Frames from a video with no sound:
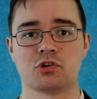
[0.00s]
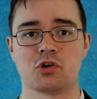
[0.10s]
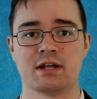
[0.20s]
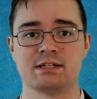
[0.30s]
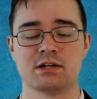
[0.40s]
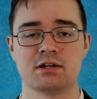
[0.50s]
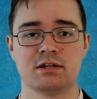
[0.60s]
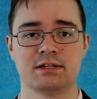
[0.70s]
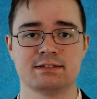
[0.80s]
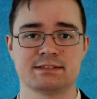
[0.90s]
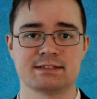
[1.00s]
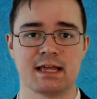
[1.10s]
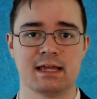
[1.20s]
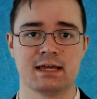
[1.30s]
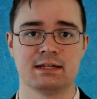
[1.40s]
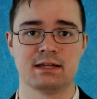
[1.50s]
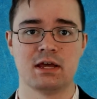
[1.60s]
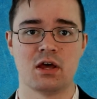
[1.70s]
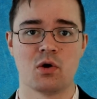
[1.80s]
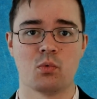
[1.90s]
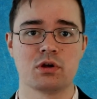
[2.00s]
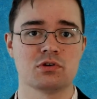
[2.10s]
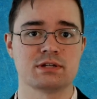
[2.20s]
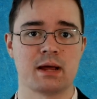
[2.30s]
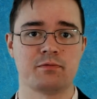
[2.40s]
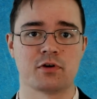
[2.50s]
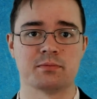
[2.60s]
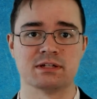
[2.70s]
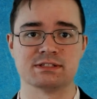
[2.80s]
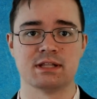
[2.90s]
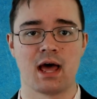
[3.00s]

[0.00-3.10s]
your criteria is and what your time frame is.